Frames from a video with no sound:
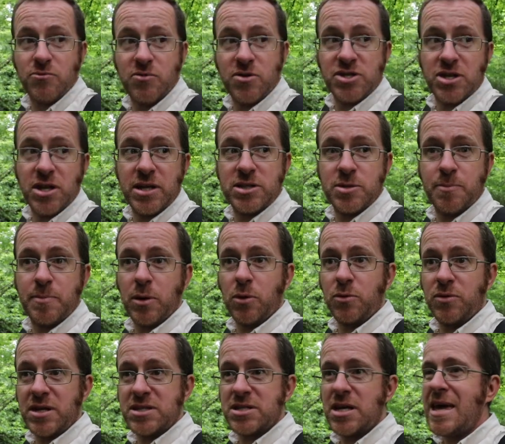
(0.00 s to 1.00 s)
originally to
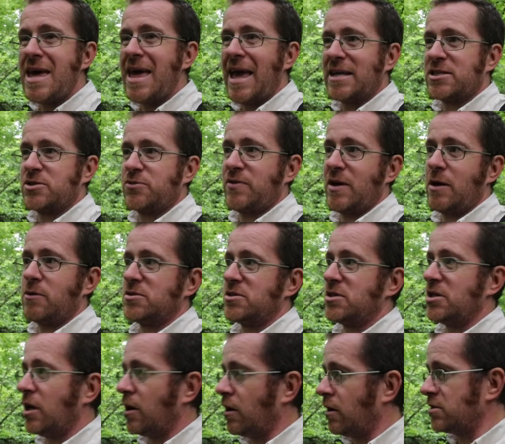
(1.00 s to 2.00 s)
build this, it's
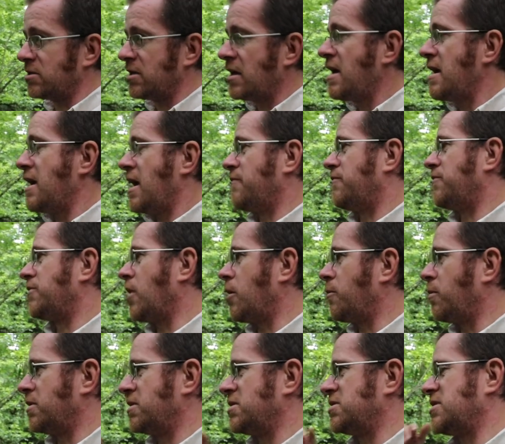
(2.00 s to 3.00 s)
1,000 yards. If you go
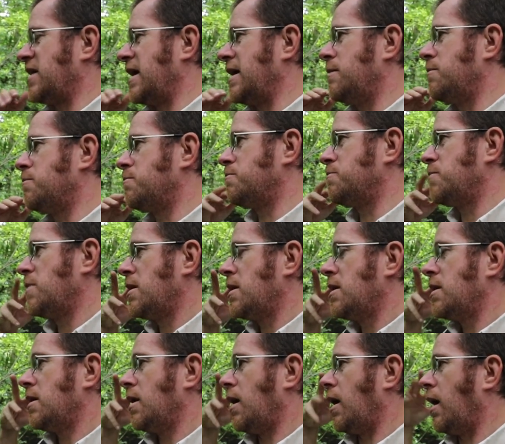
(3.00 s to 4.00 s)
by the same
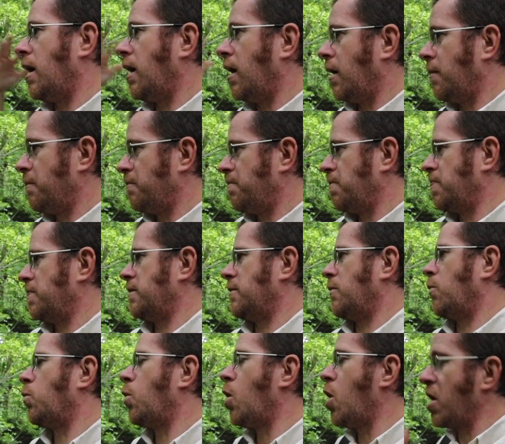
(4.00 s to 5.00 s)

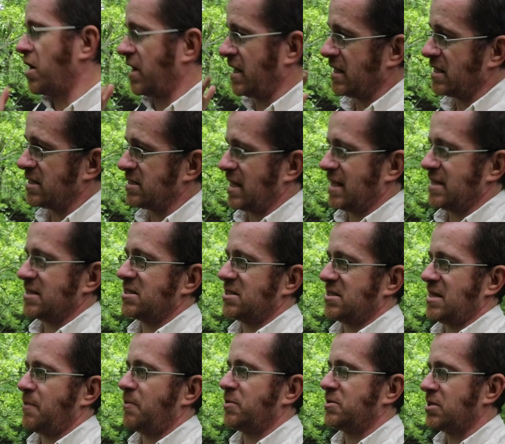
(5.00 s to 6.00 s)
workings as
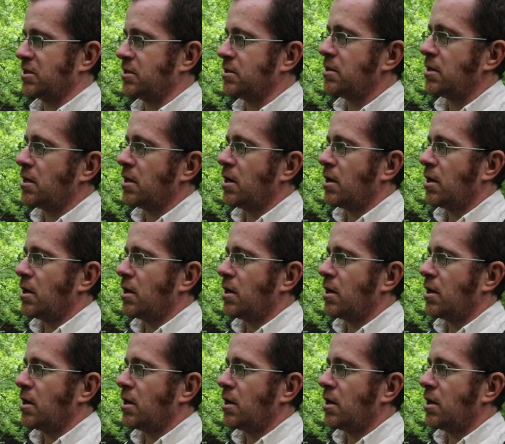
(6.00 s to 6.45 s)
Sapperton,